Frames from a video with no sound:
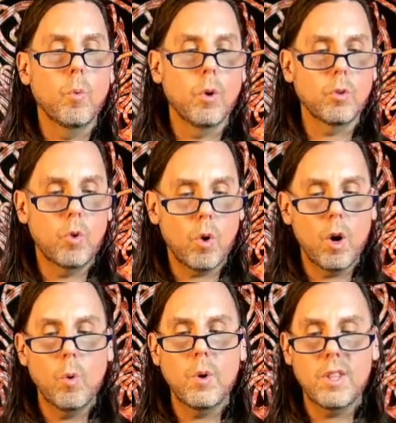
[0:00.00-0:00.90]
will
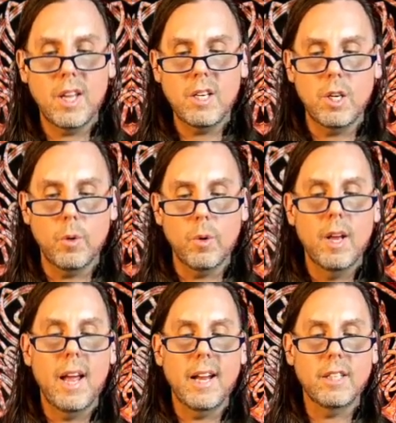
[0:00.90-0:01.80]
grow within you
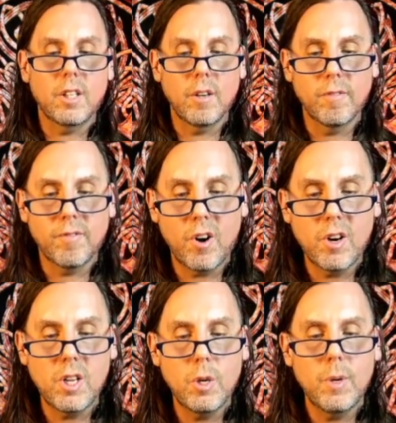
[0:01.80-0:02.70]
and
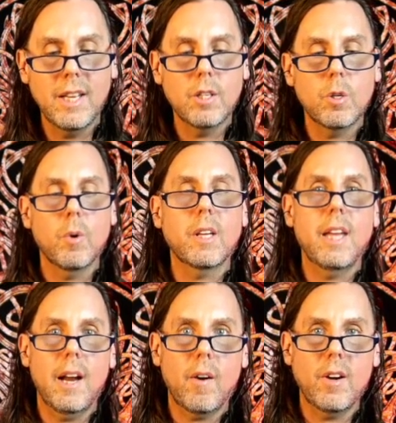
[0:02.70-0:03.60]
convert you into a
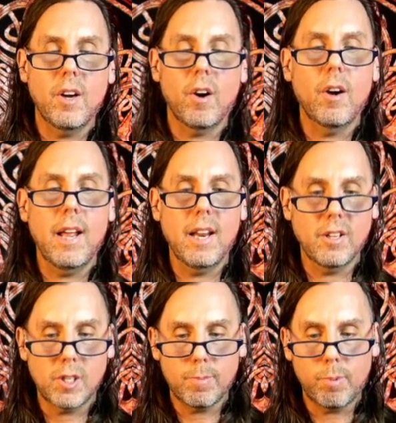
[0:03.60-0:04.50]
carrier and
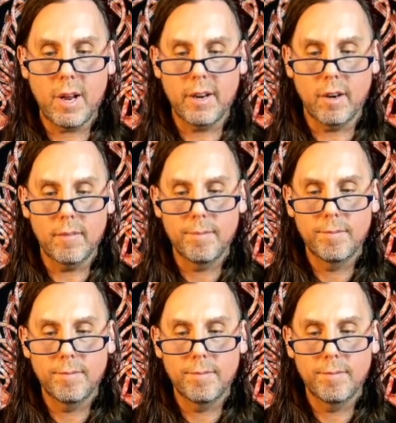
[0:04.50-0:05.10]
a spreader.